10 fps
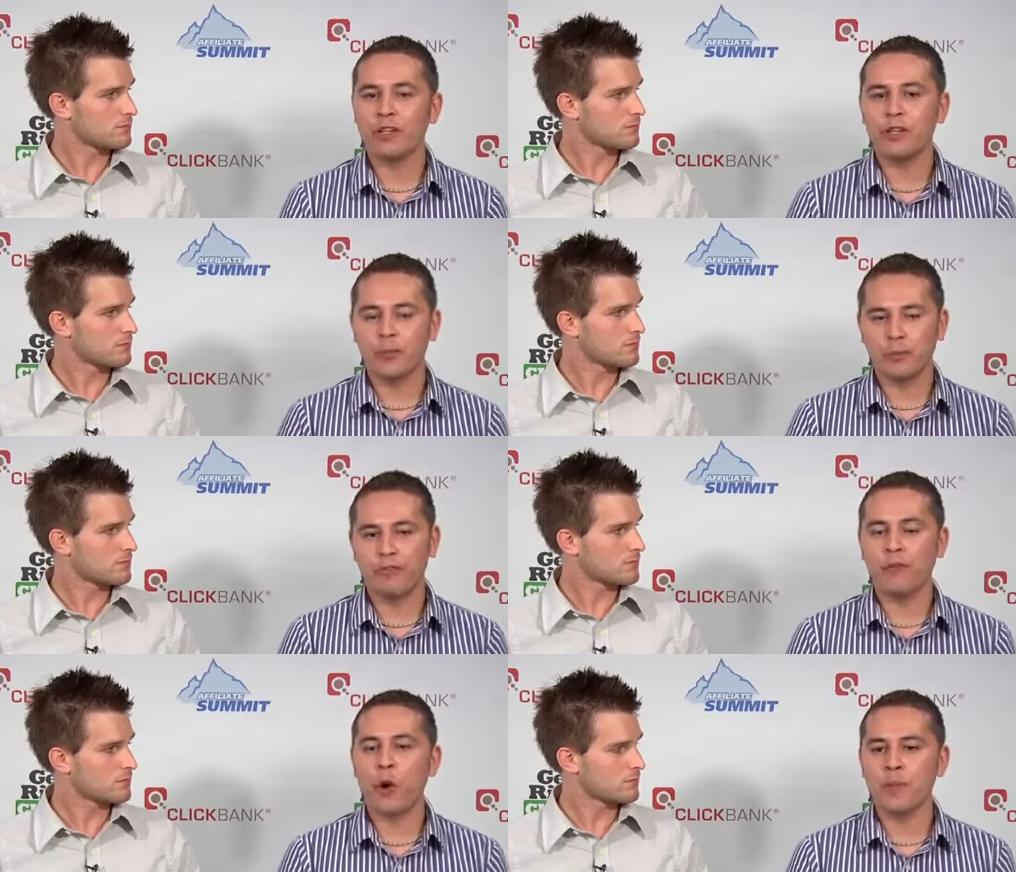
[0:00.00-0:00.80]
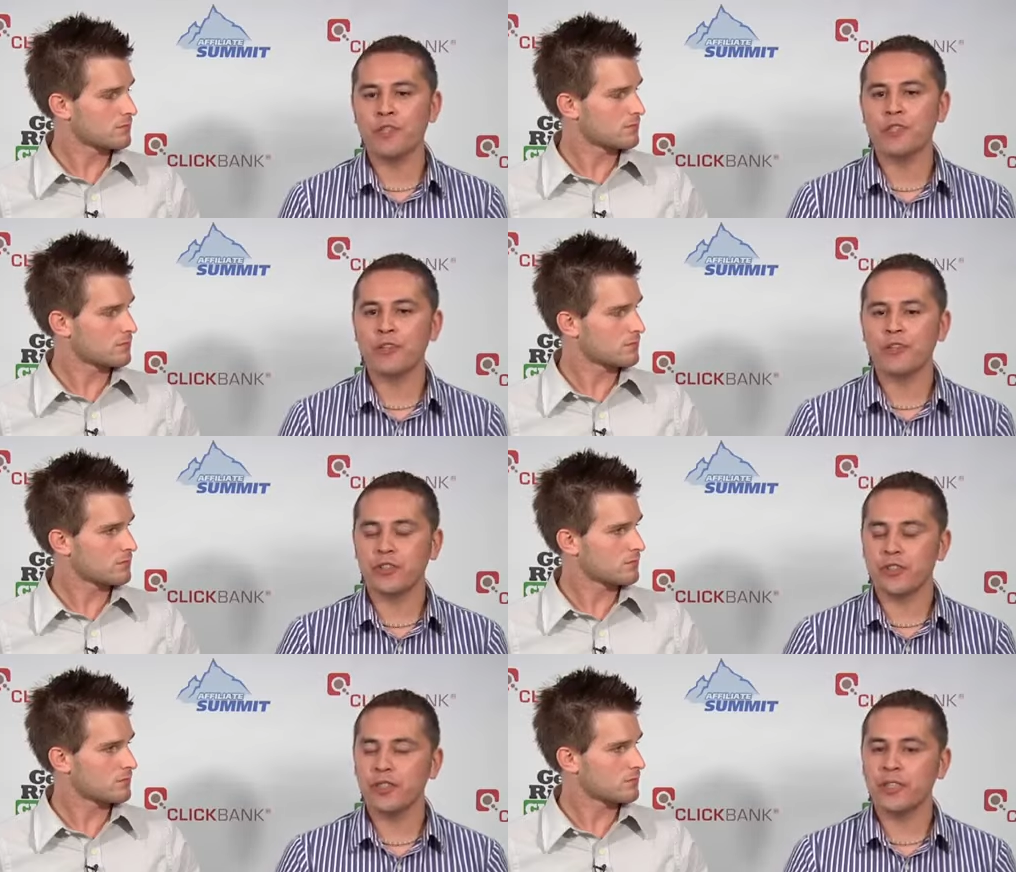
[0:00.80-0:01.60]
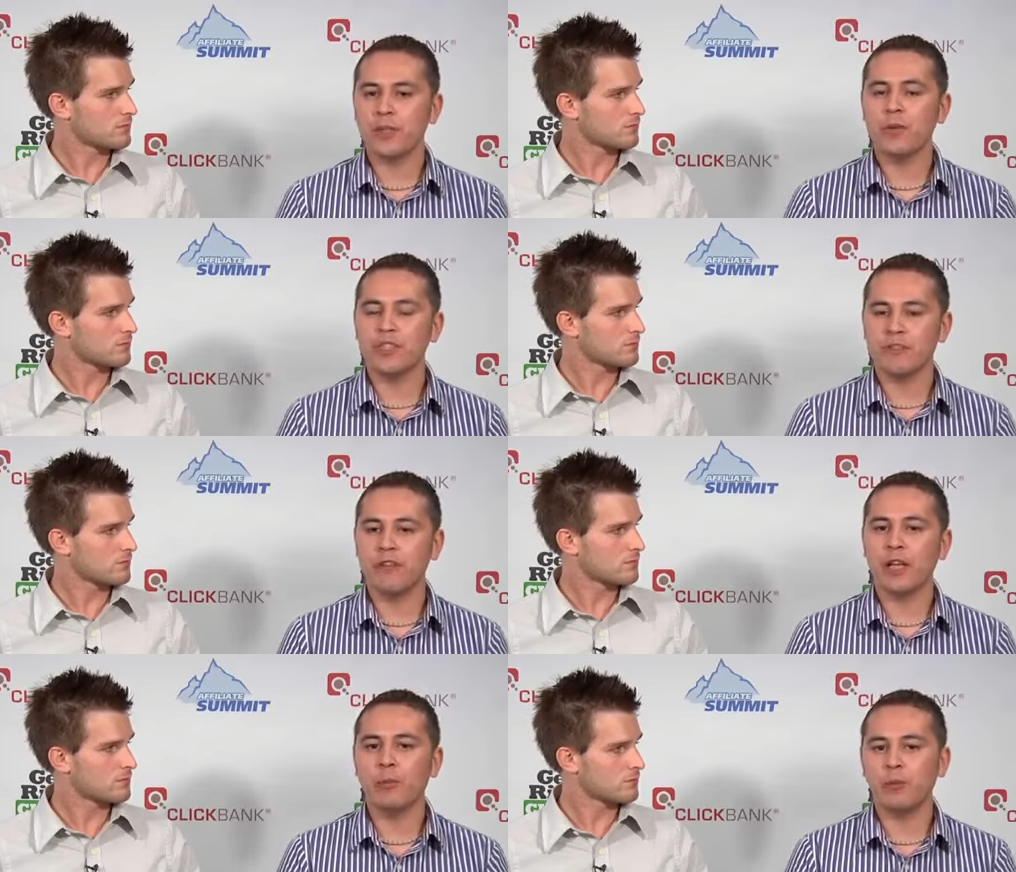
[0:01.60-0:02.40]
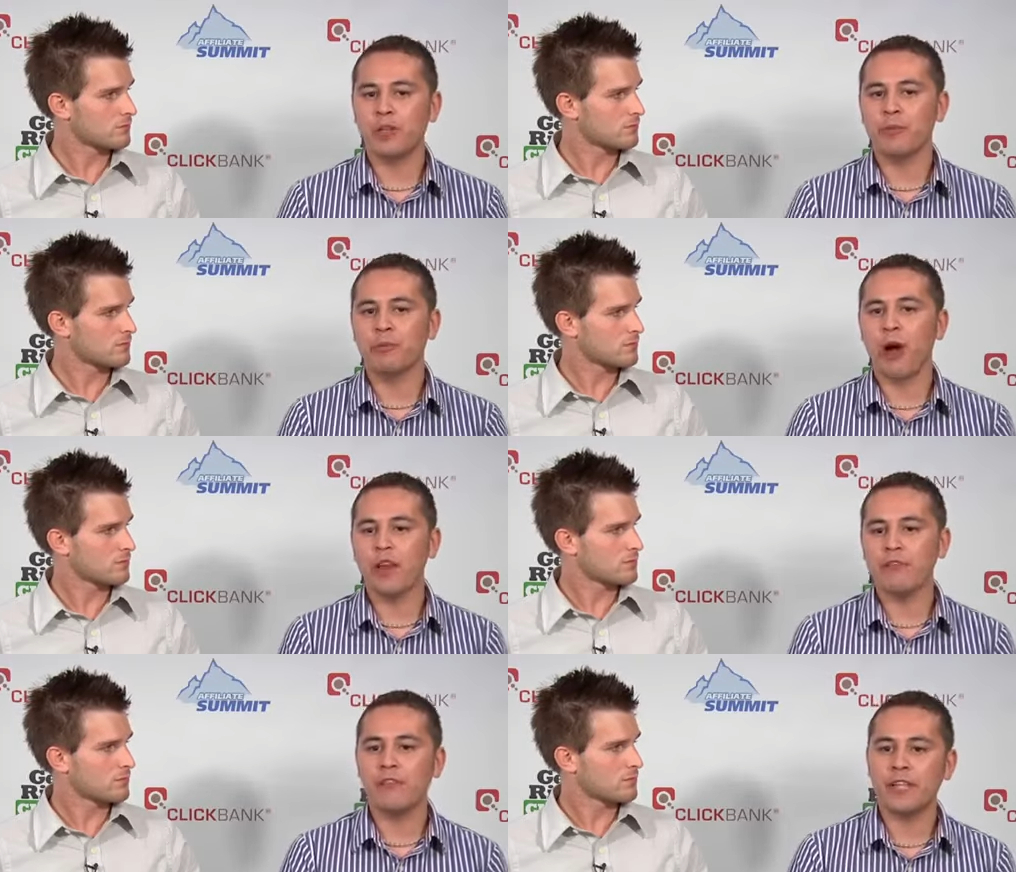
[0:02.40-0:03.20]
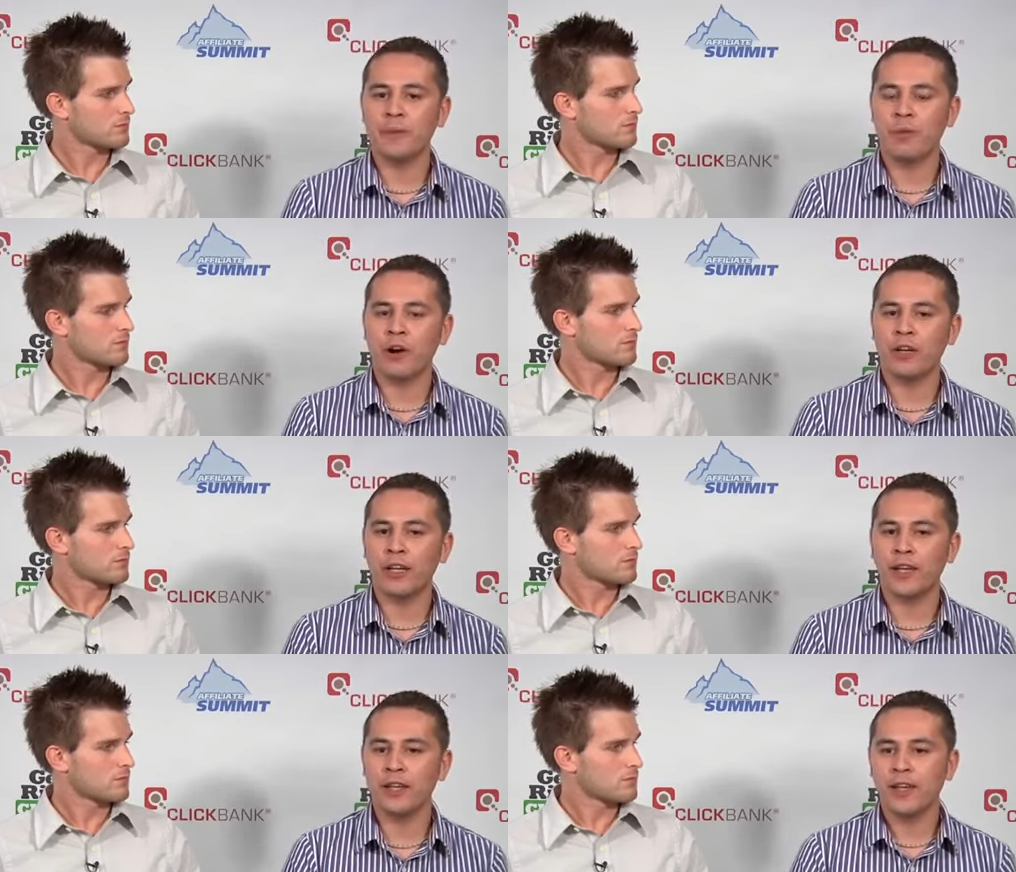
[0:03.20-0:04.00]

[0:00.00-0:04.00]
Speaker 1: you can perform a search and see what's available in the broad affiliate market